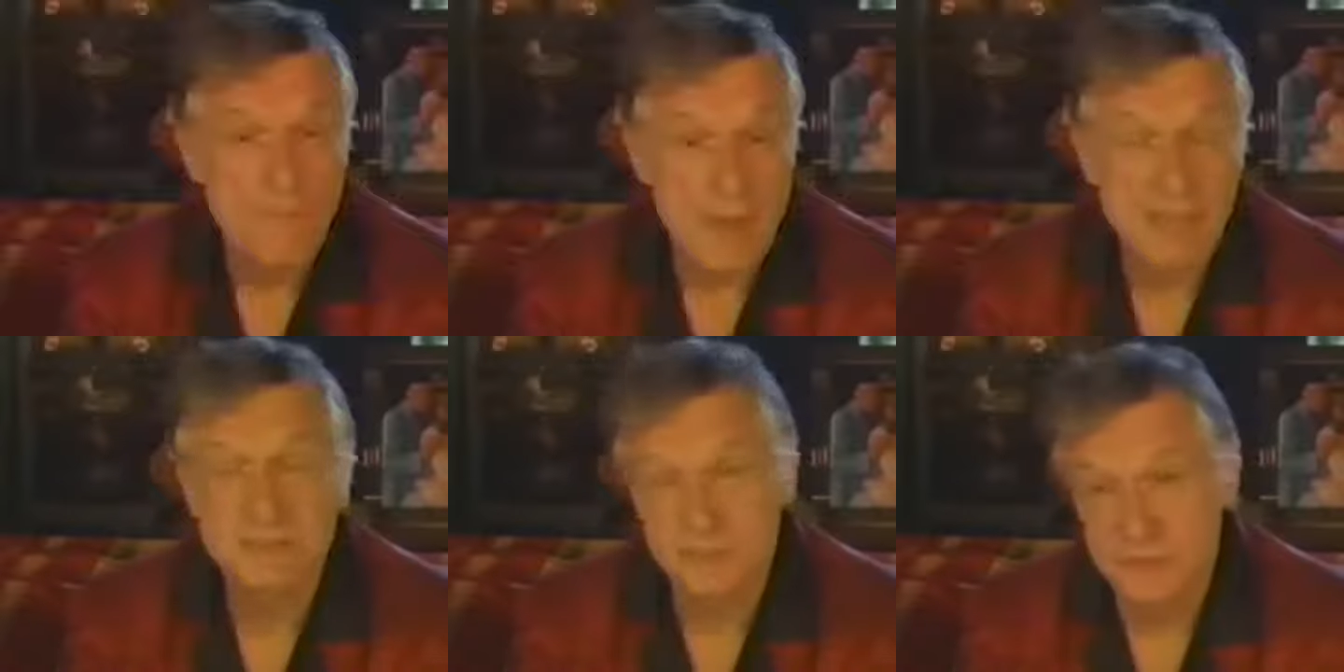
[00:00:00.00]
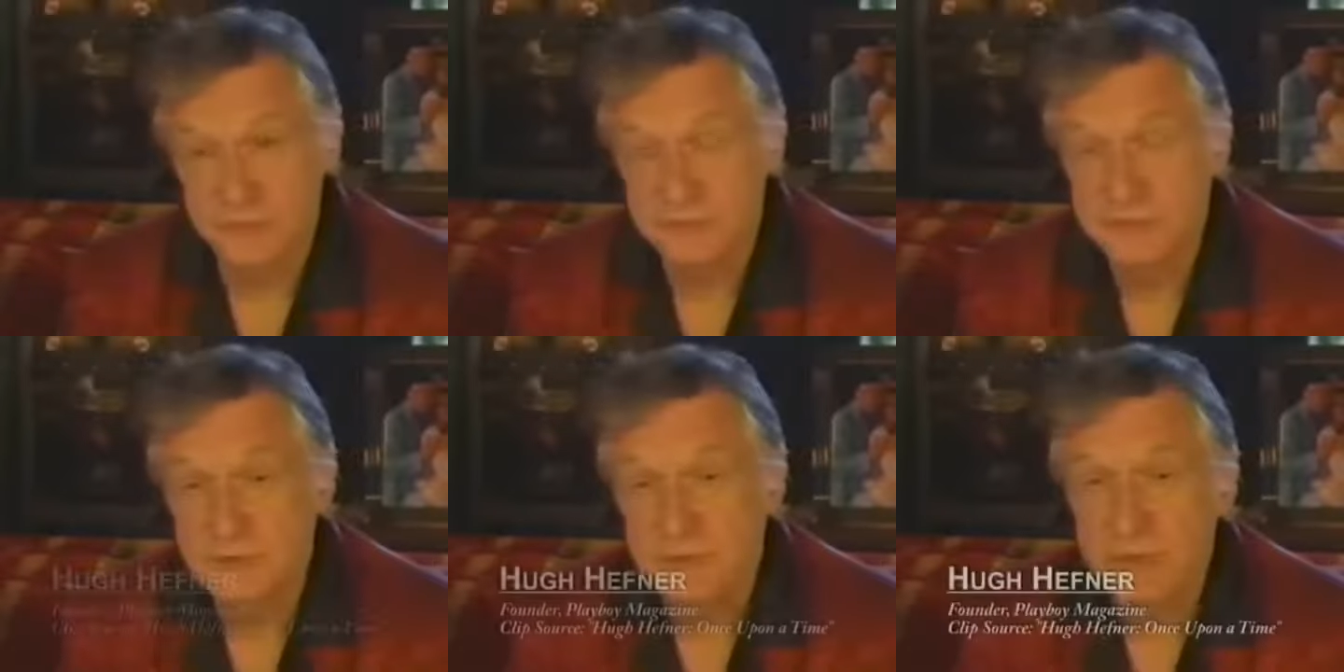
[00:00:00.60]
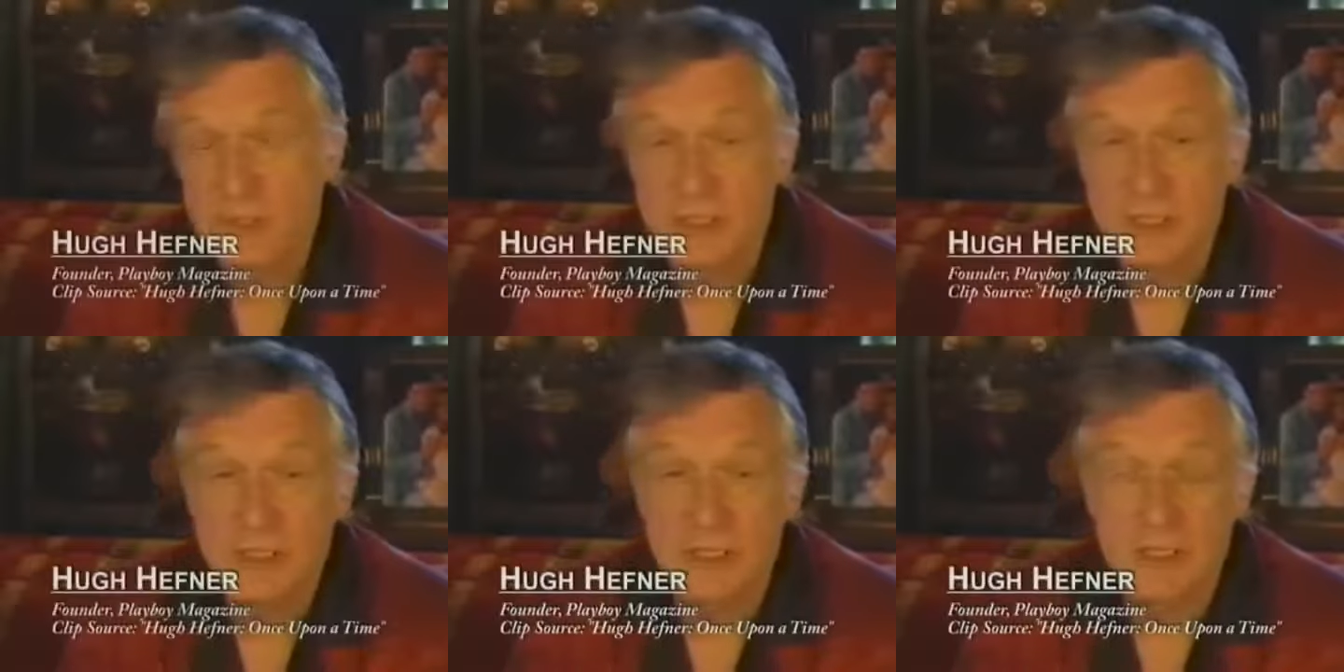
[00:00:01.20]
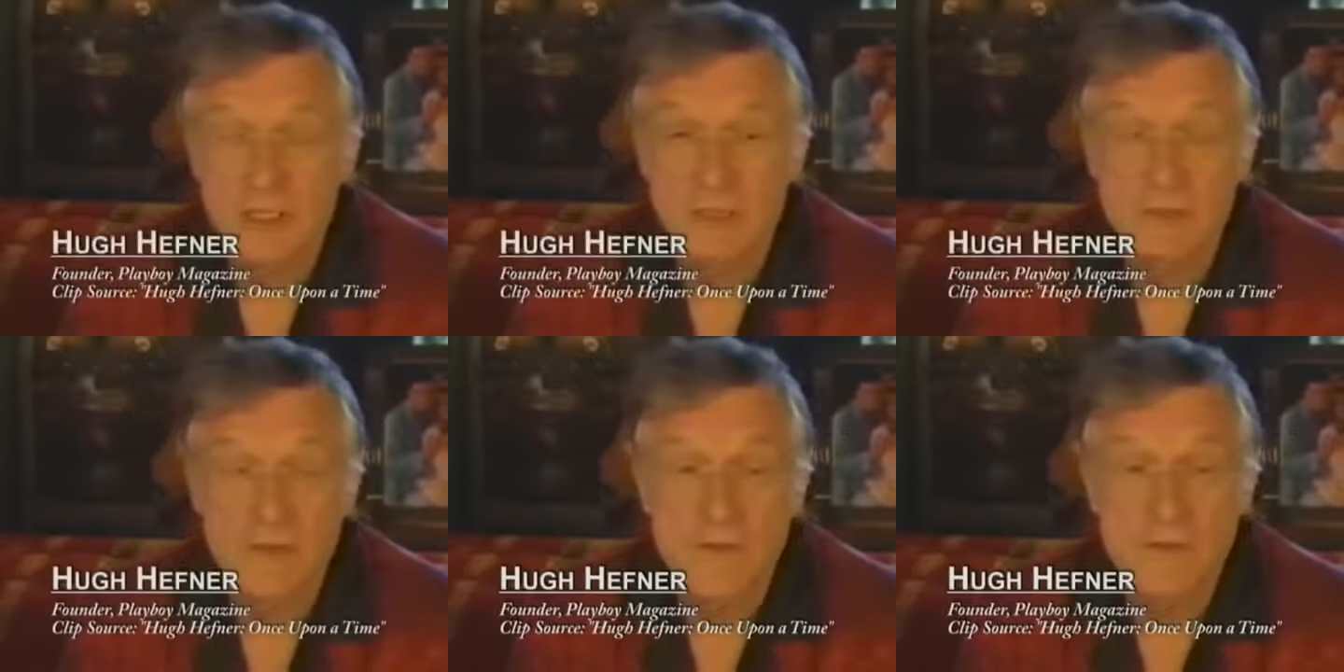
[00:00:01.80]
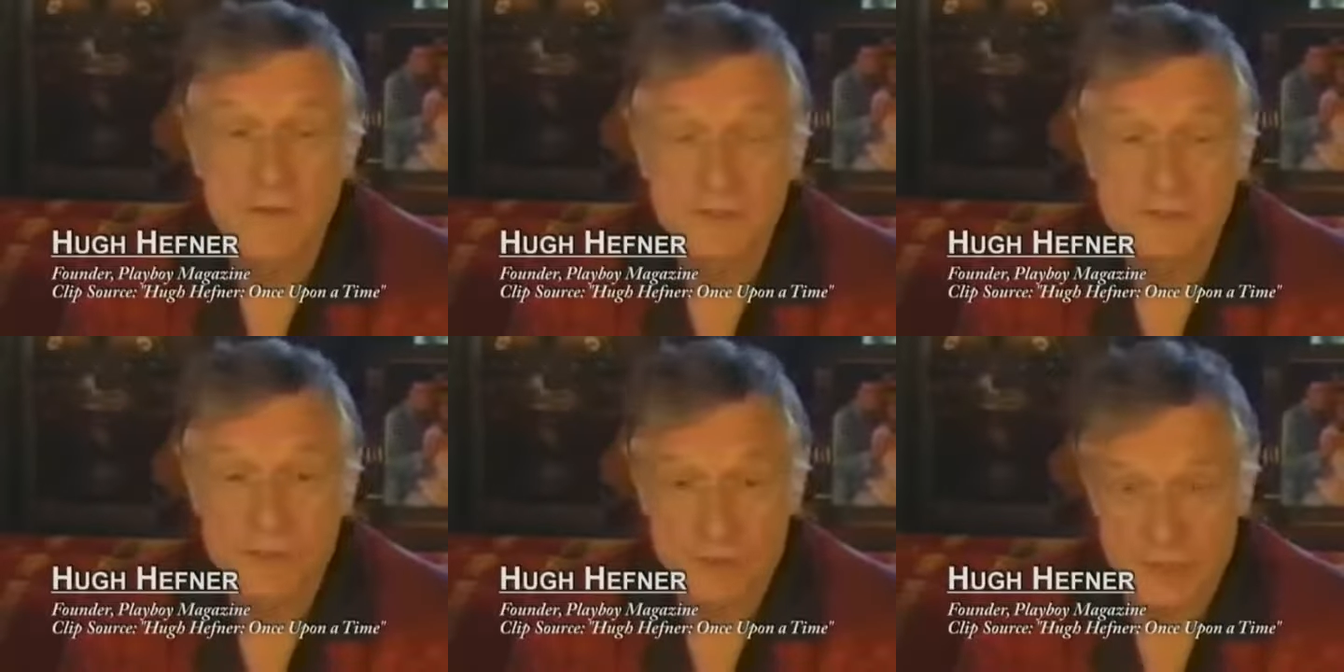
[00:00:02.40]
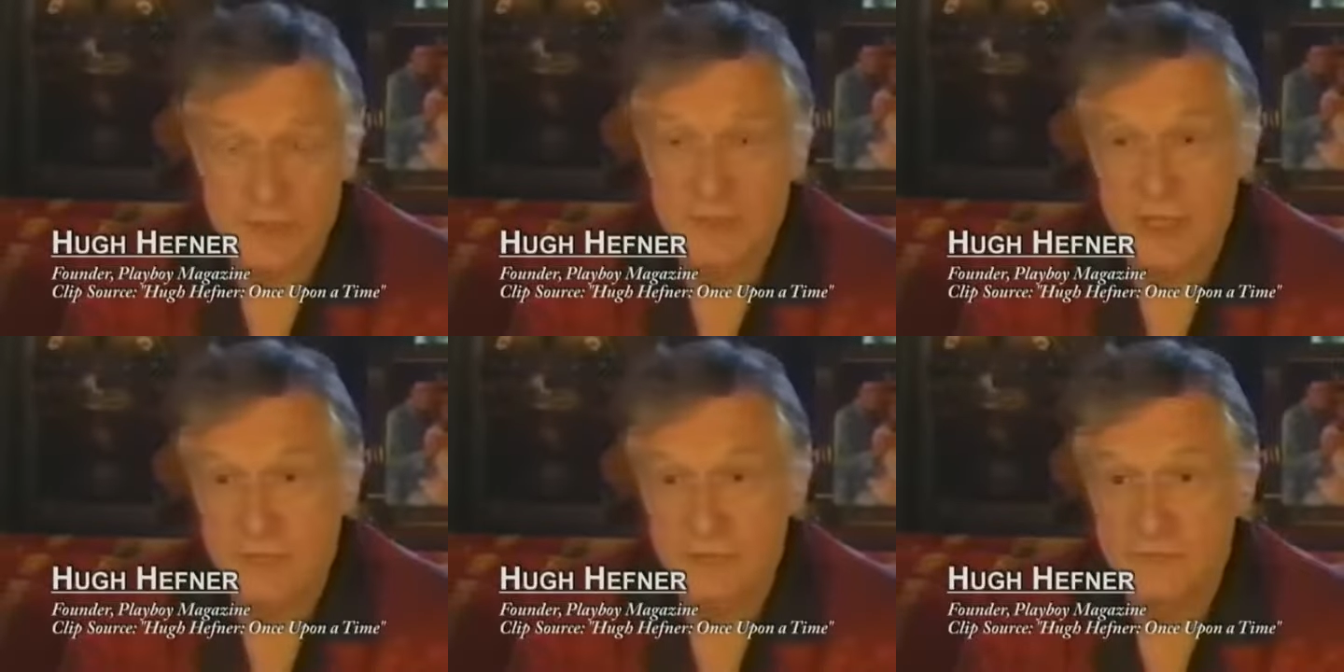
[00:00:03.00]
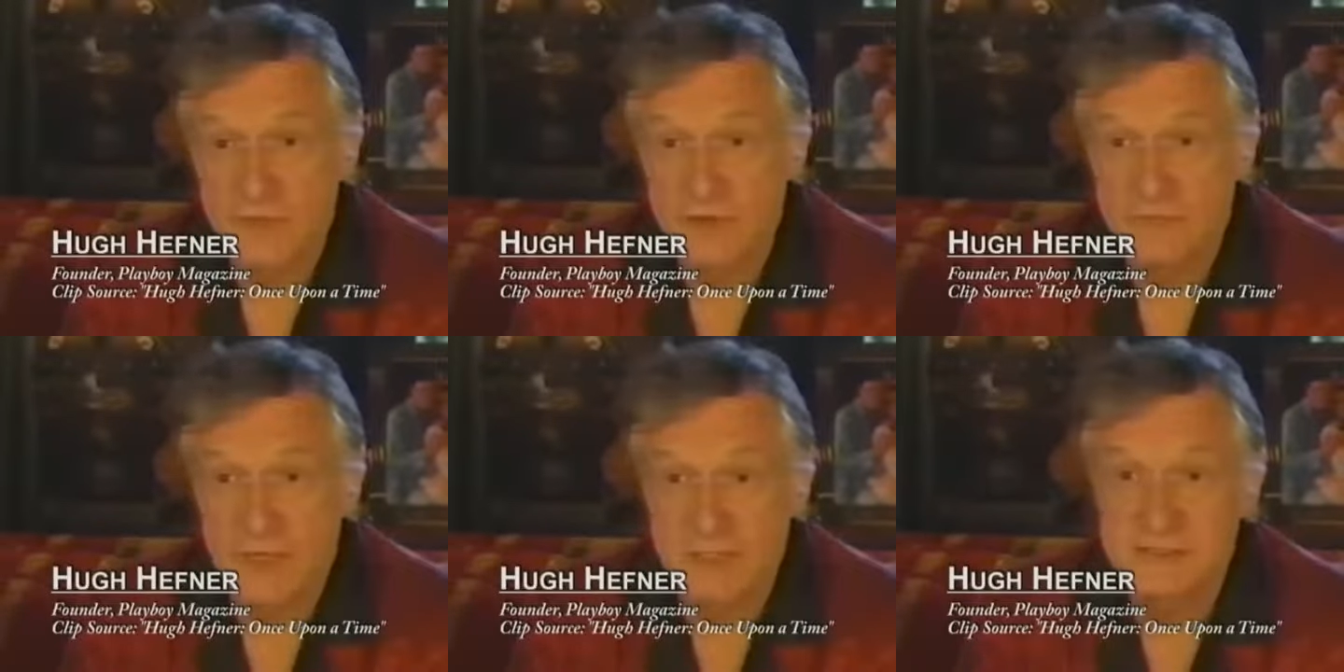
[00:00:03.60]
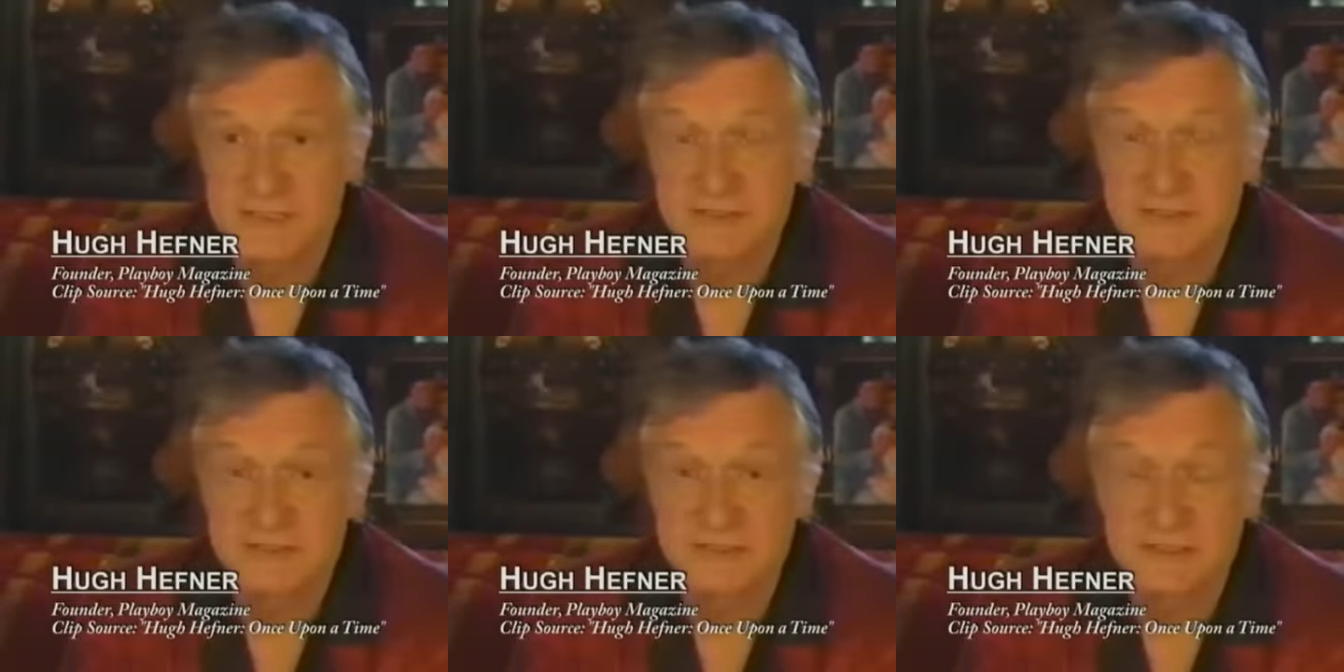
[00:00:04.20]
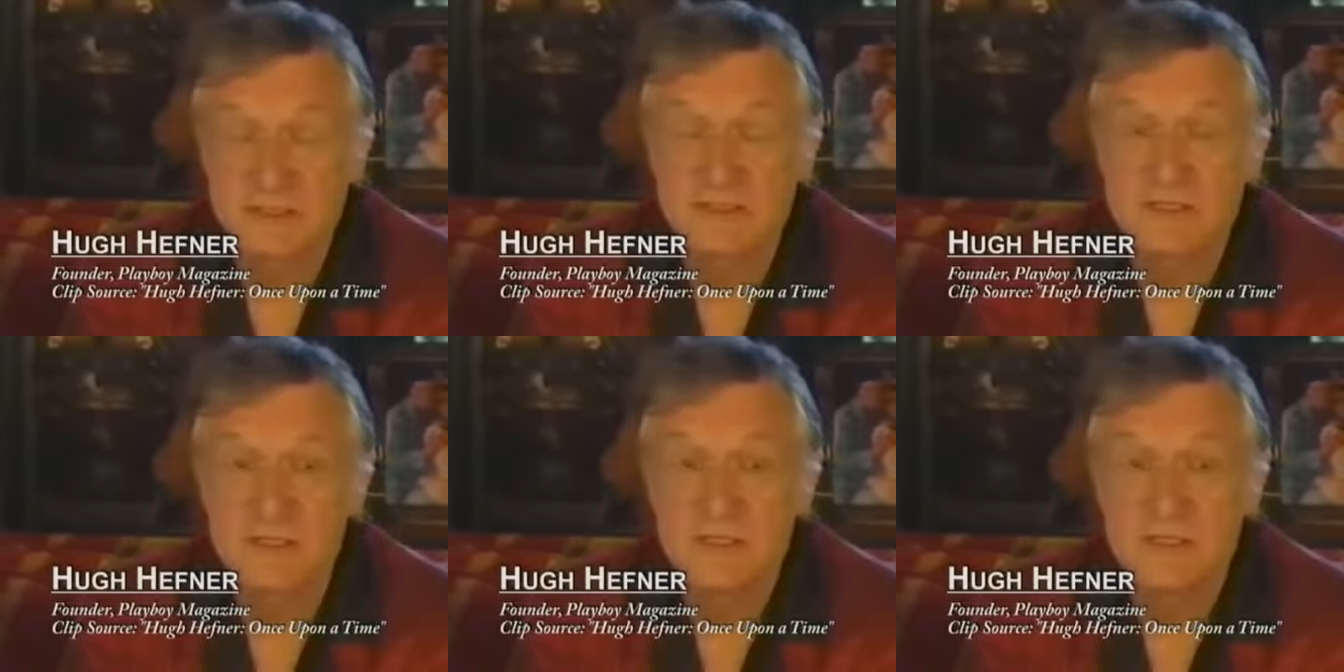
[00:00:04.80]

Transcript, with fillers: Max Lerner, uh, the historian and, and, a good friend of mine, said that uh,